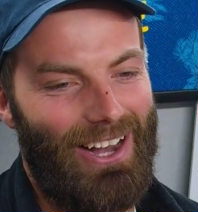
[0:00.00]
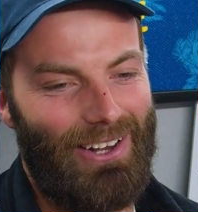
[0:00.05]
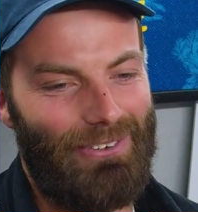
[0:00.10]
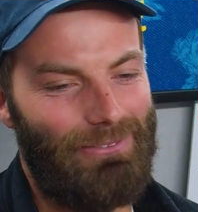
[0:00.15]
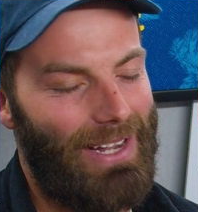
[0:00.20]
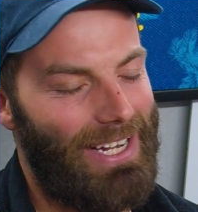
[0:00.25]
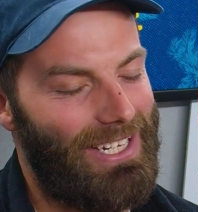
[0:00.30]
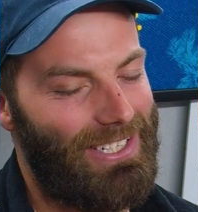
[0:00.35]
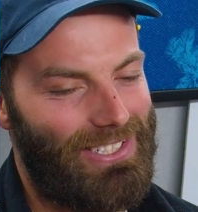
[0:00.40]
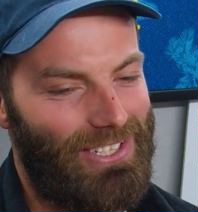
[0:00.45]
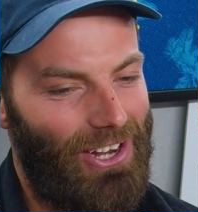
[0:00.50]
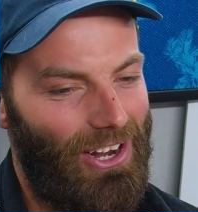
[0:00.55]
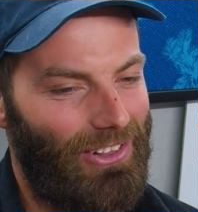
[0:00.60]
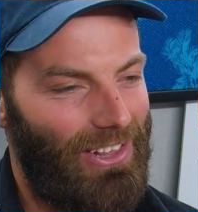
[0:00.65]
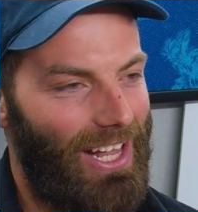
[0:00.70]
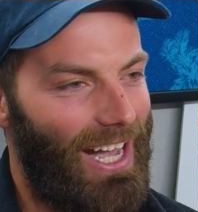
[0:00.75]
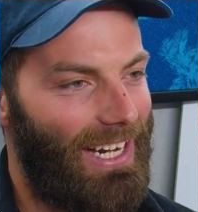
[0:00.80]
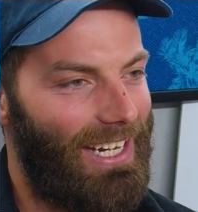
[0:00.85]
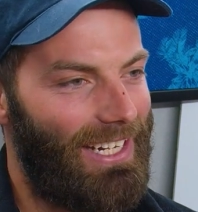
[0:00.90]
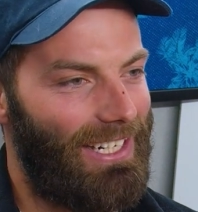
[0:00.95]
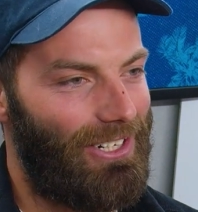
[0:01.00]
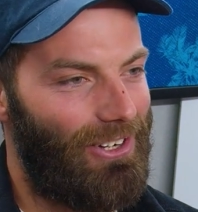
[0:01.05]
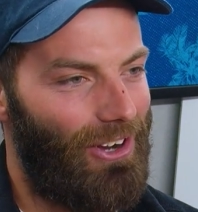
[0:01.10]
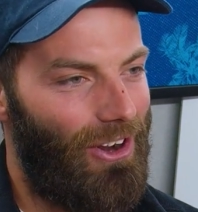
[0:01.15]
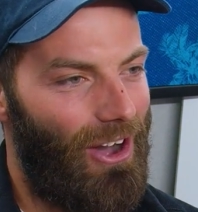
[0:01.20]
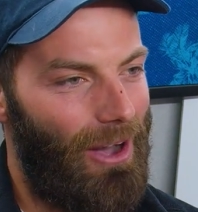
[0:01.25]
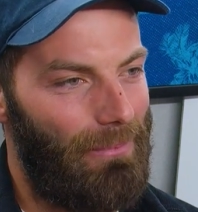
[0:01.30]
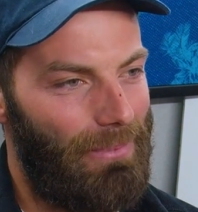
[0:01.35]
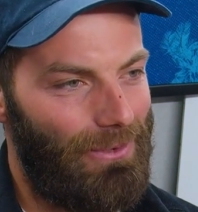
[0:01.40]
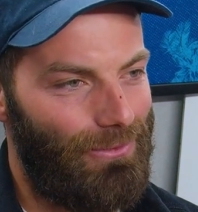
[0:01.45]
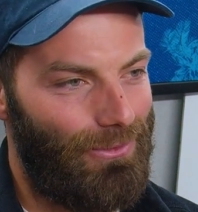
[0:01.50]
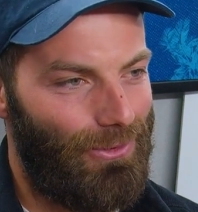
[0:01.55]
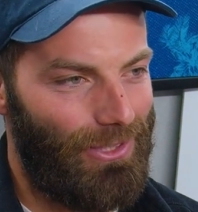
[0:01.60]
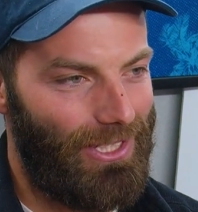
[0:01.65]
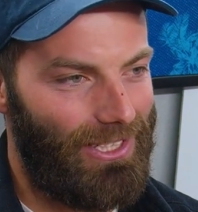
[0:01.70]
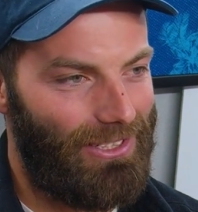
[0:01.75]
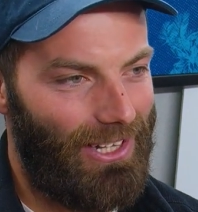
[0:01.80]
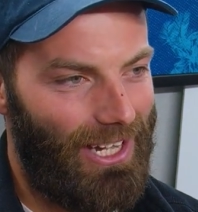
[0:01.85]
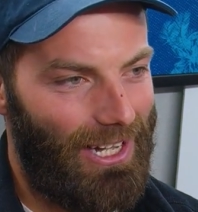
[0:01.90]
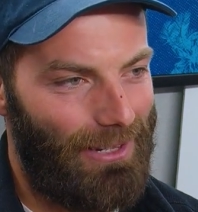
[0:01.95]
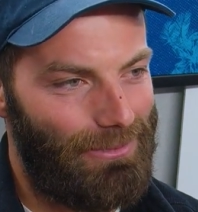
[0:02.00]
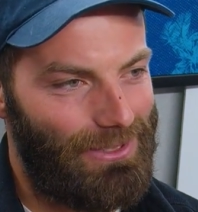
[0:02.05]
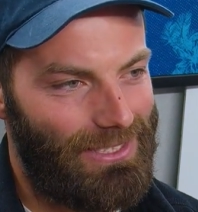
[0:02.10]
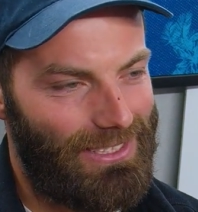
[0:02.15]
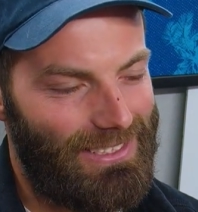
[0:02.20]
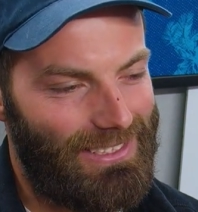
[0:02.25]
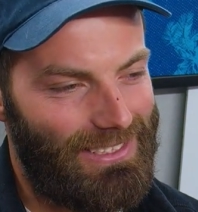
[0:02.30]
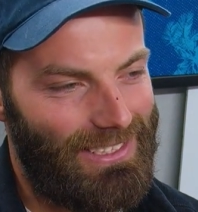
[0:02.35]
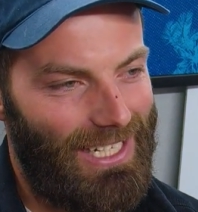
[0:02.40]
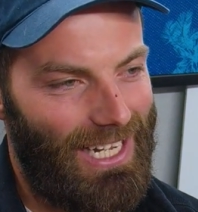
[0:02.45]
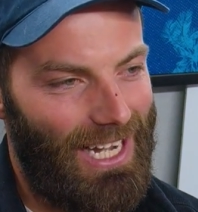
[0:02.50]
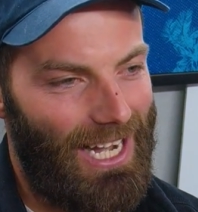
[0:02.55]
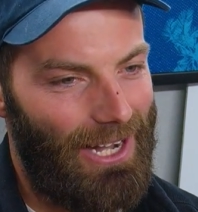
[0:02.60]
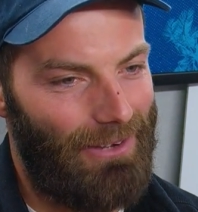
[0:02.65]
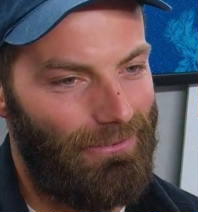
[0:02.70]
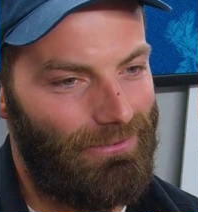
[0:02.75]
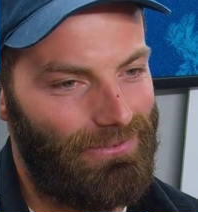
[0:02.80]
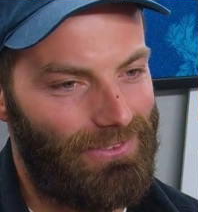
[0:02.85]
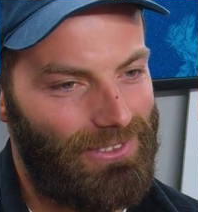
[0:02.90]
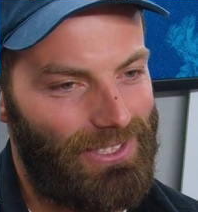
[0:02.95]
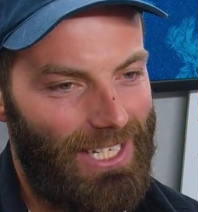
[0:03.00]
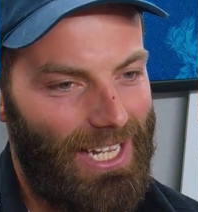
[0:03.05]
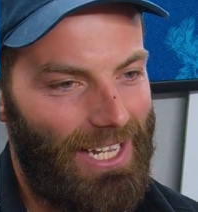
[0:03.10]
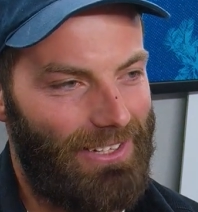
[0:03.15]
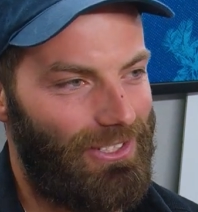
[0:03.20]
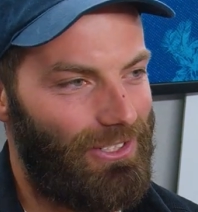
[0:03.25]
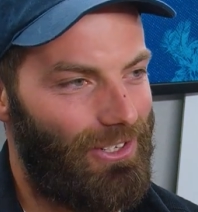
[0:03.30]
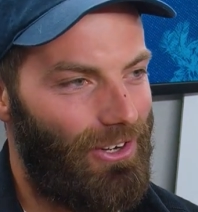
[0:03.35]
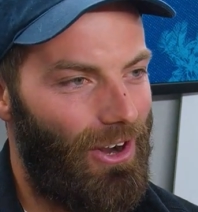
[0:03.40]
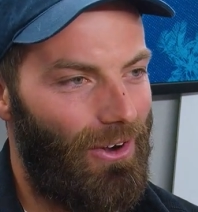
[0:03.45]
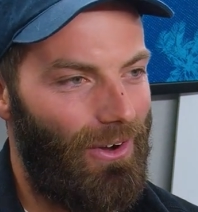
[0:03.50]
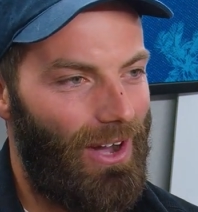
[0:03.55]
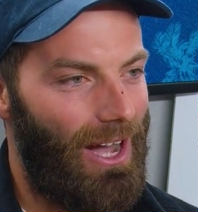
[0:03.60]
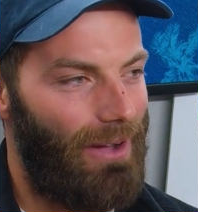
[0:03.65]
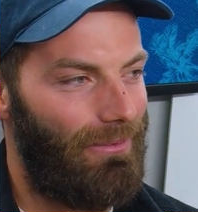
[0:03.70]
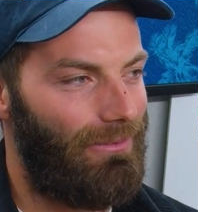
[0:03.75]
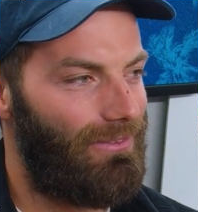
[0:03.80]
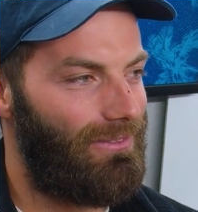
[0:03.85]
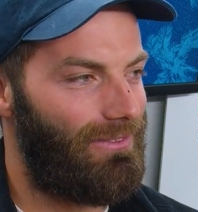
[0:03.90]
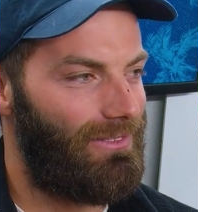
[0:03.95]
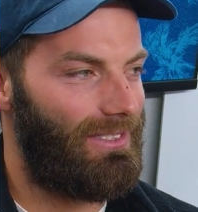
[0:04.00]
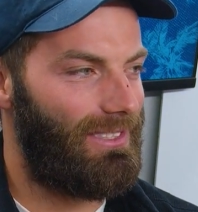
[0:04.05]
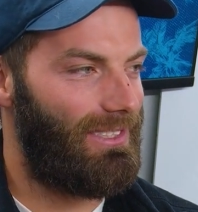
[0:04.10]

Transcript: been so lucky to grow up in footy clubs, and to grow up